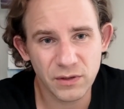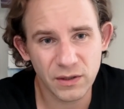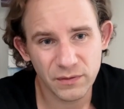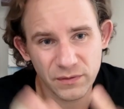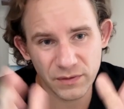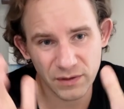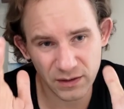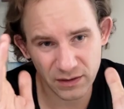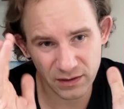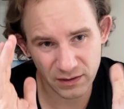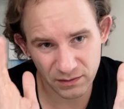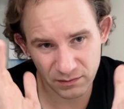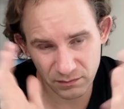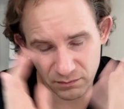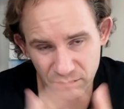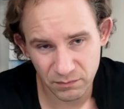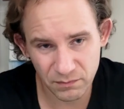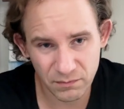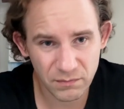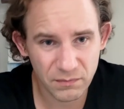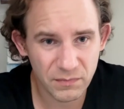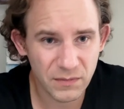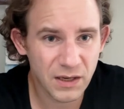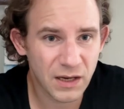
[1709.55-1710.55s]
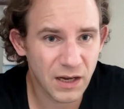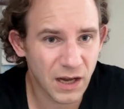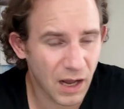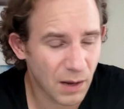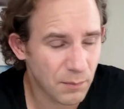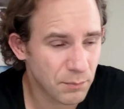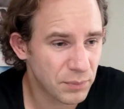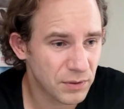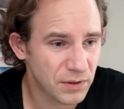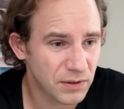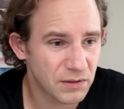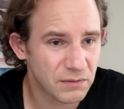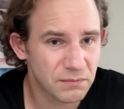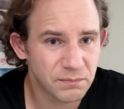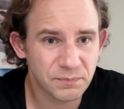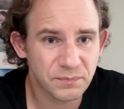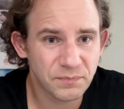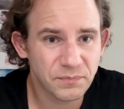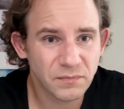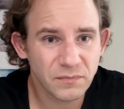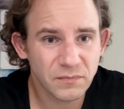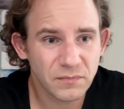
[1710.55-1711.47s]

You have this couple